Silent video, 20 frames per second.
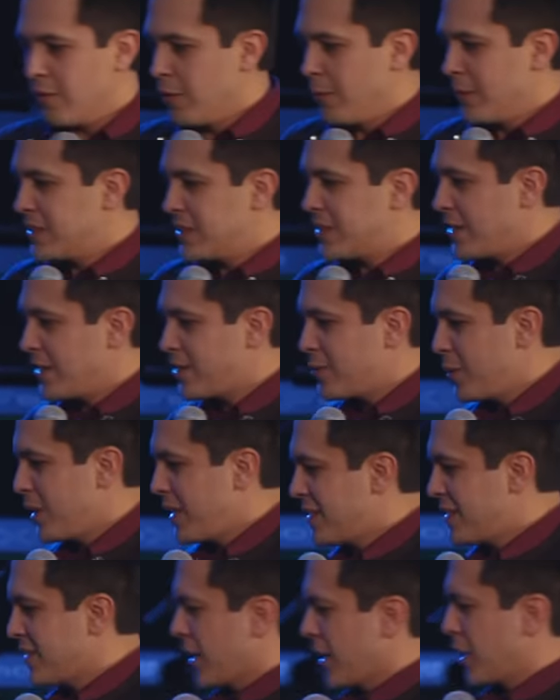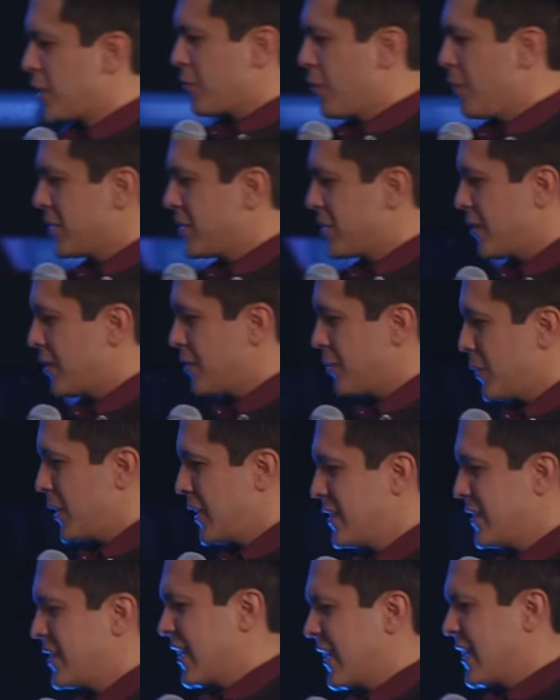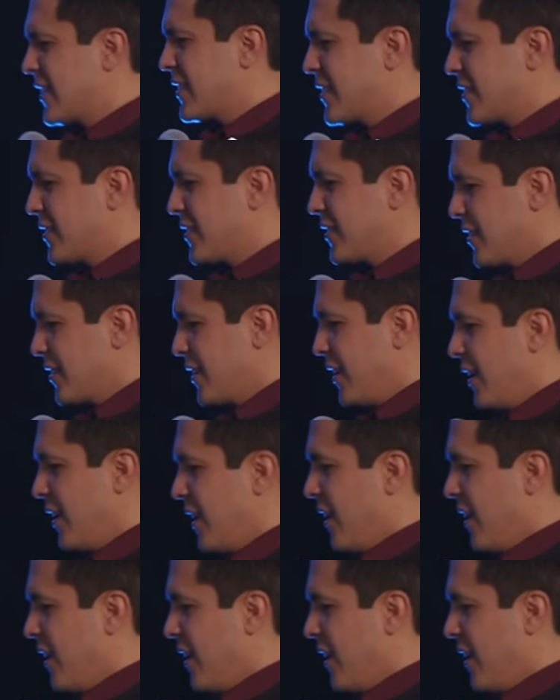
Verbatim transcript: Romans eight twenty-six, Romans eight twenty-six,